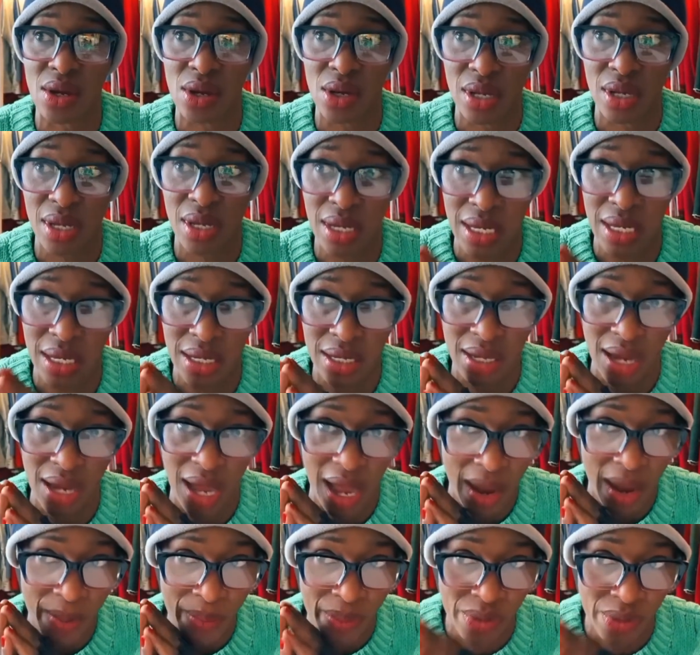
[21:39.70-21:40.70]
in
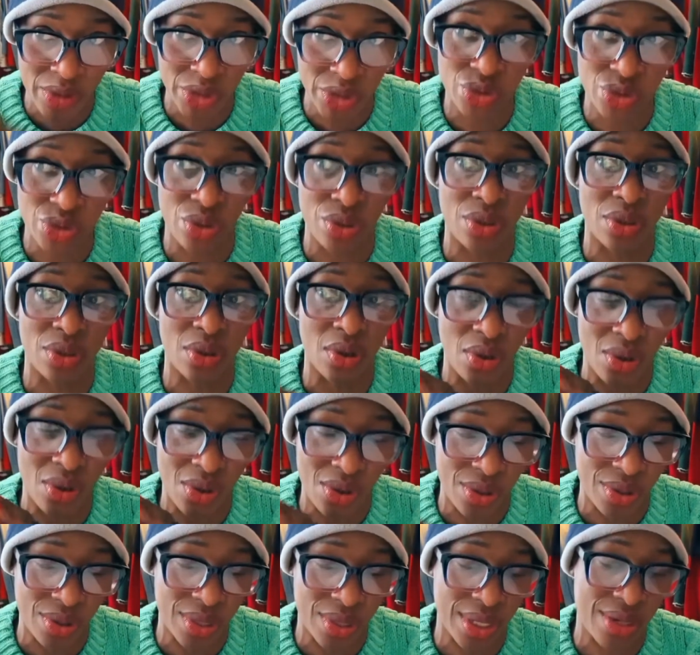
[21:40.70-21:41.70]
abortion
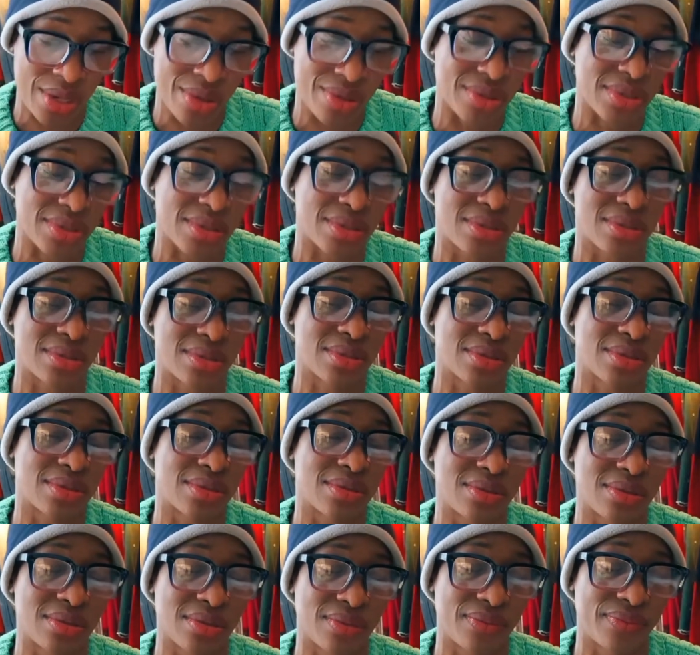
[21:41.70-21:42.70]

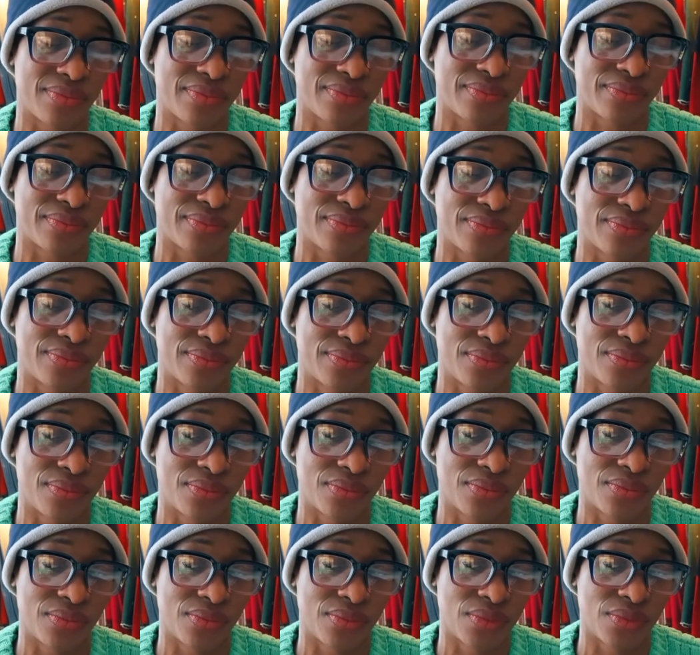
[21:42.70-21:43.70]
corridors
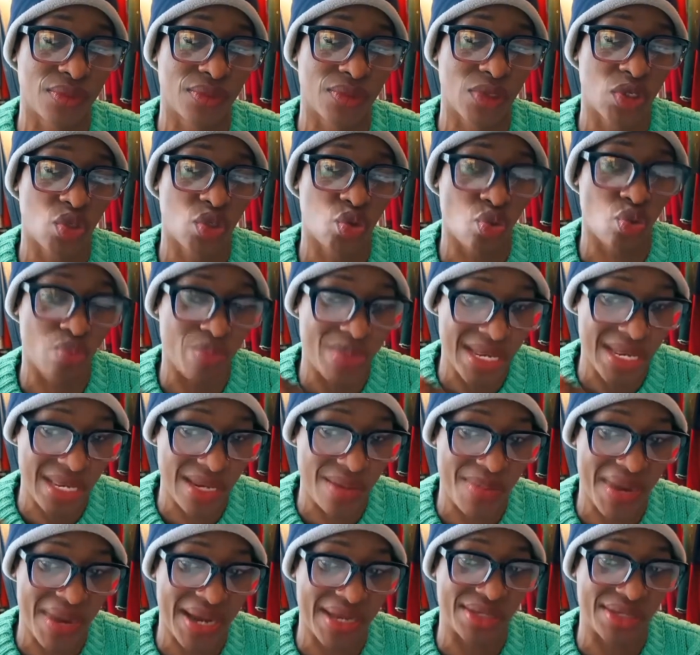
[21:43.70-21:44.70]
to
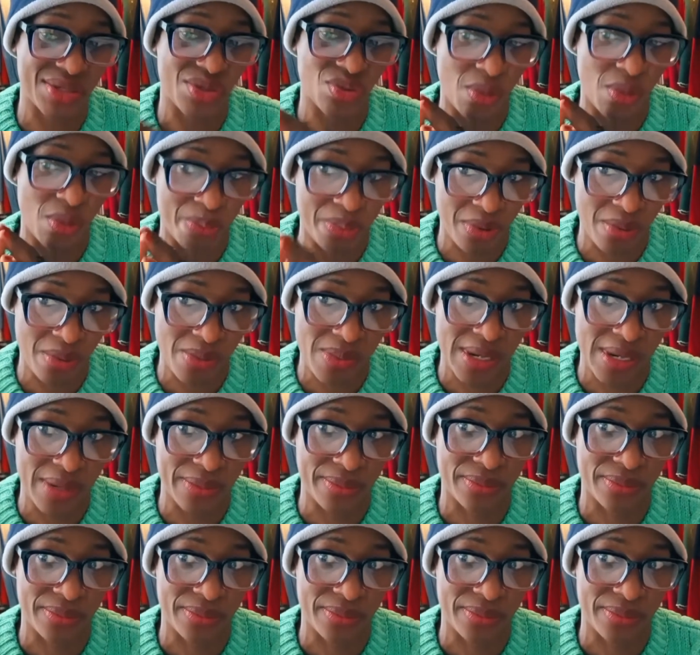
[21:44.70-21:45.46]
minimize your problem.